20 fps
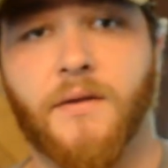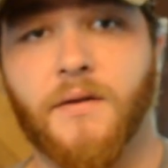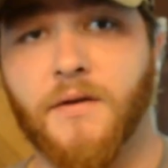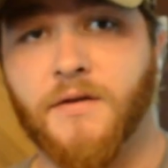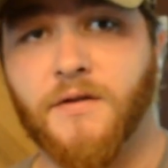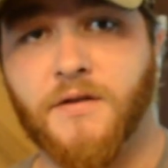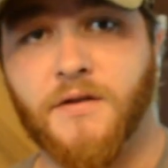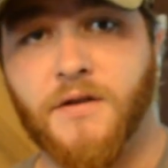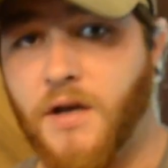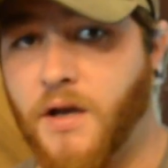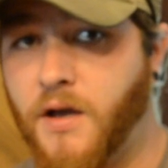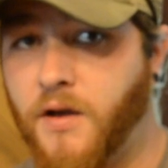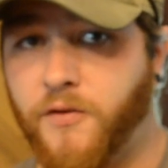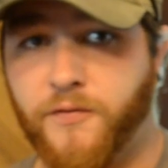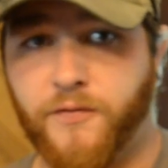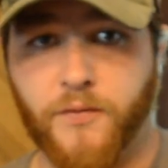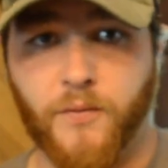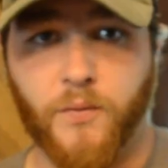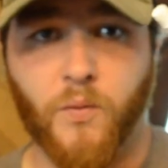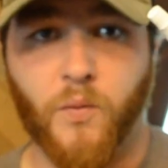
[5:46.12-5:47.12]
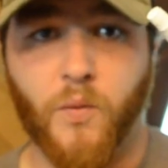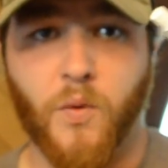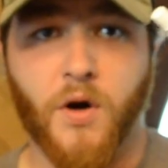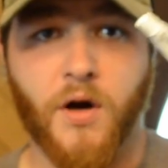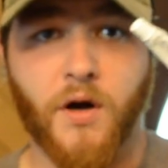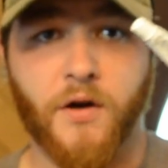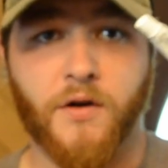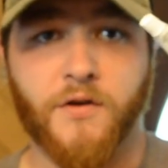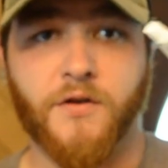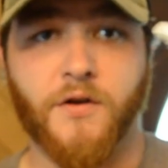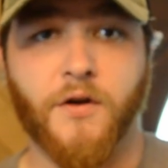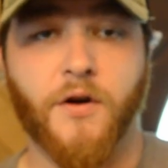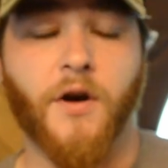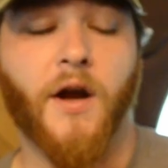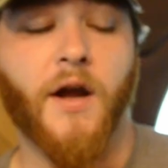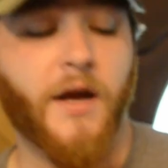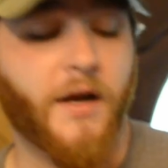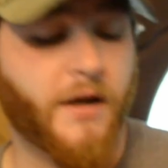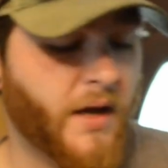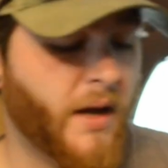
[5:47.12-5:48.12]
The stuff works
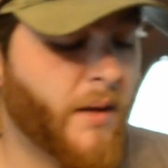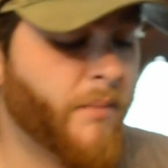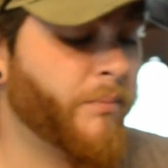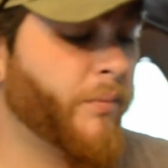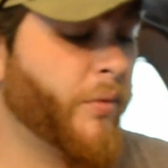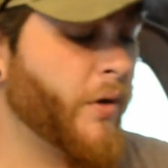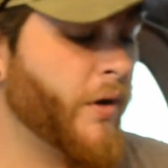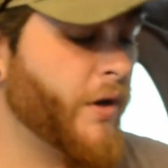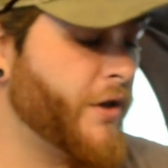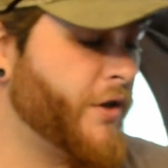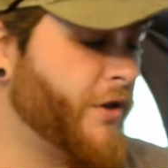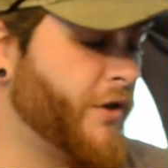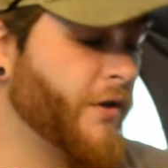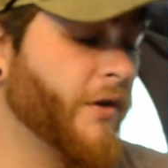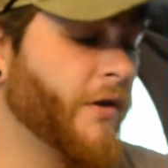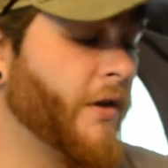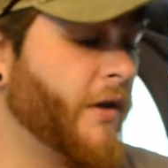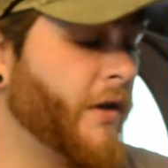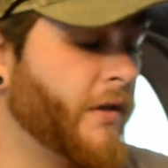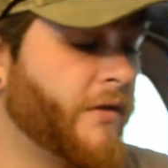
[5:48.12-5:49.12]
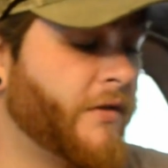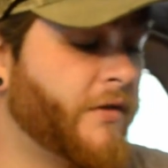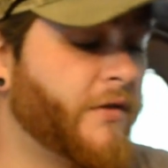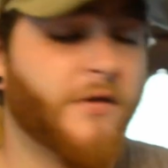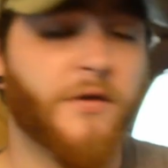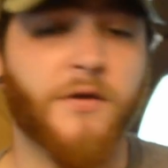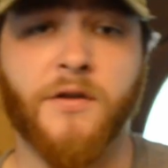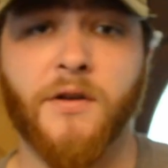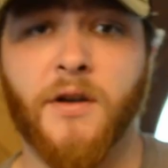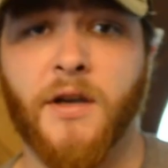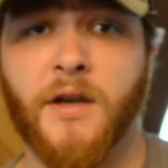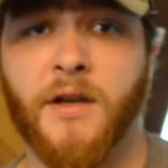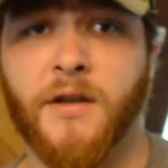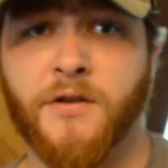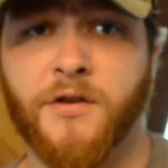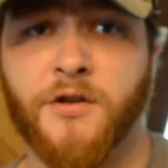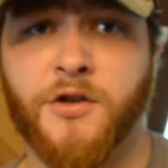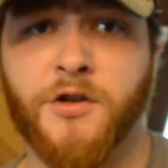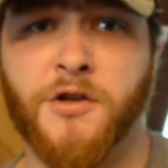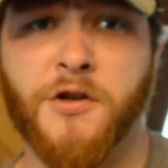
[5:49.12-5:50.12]
great. I'm pretty sure
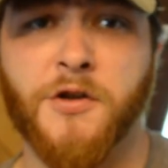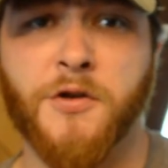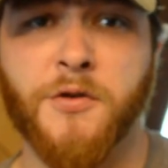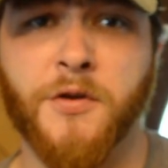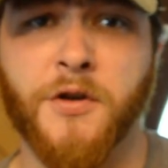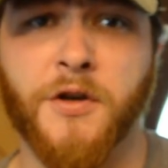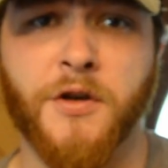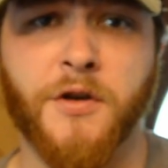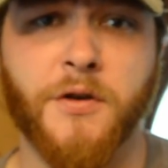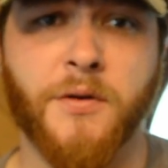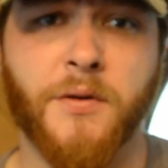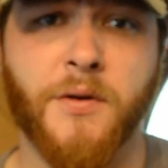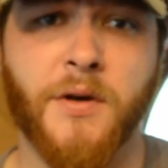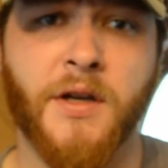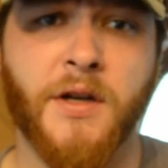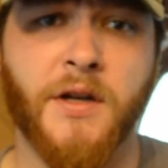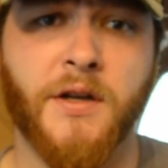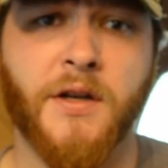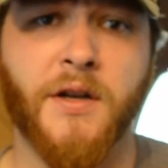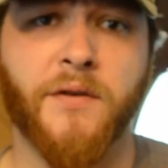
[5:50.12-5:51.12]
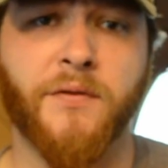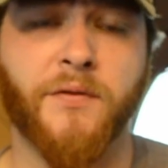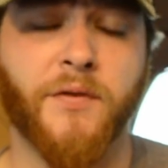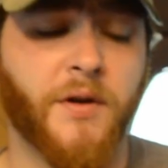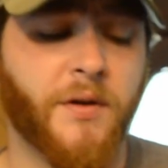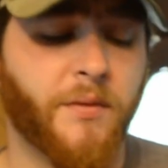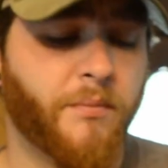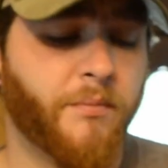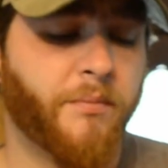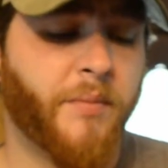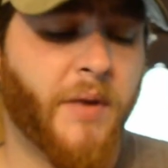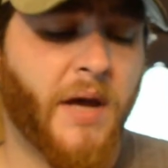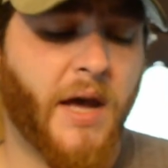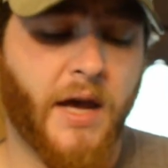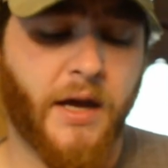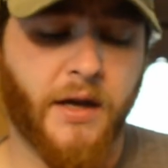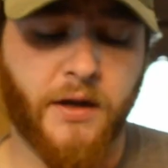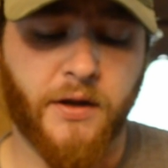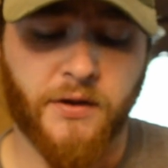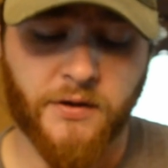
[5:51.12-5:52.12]
it's shoe goo in a different
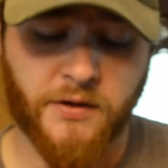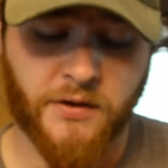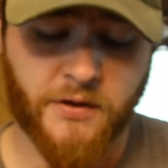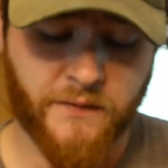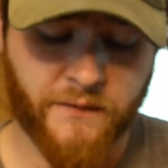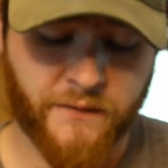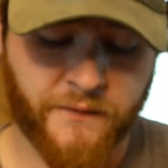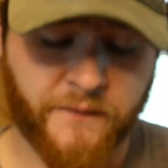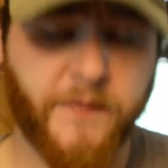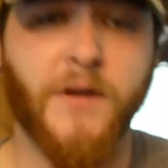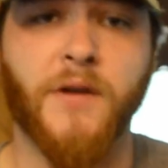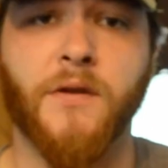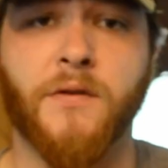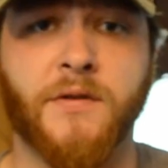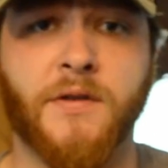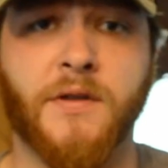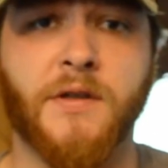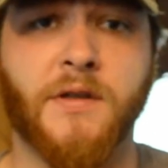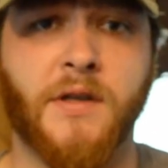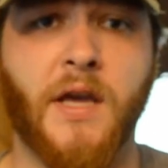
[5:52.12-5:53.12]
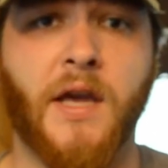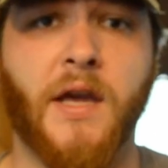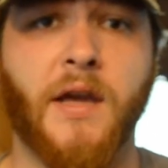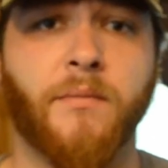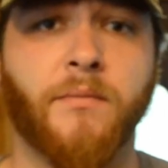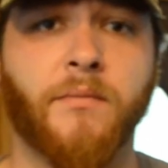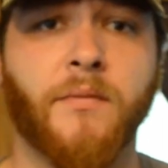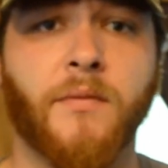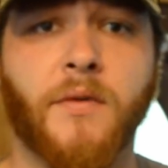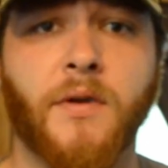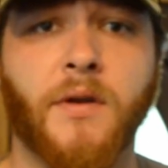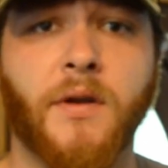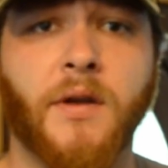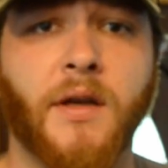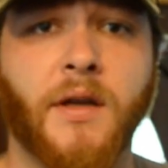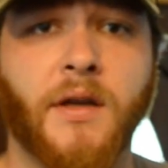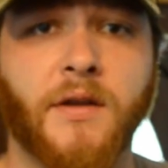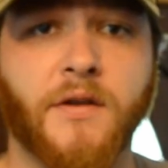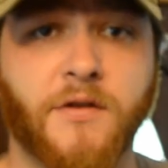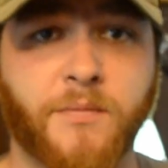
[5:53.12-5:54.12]
package. It feels the same
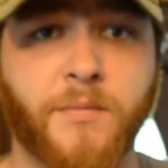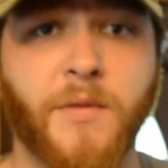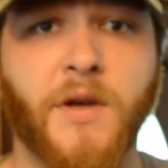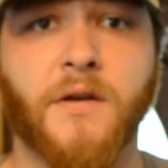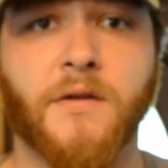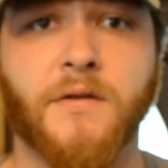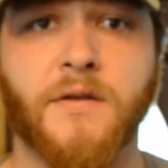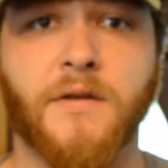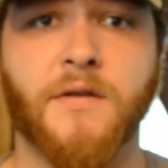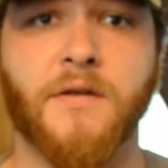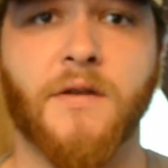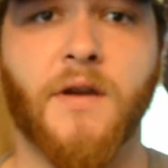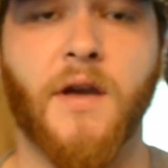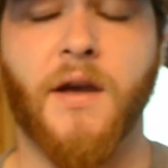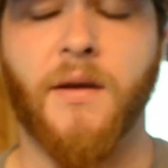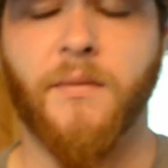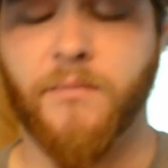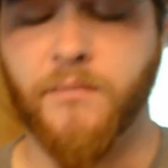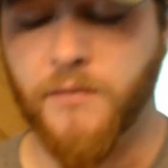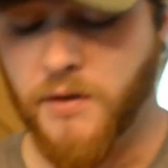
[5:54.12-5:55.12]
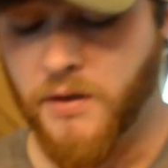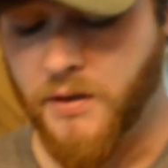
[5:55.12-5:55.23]
and it smells the same.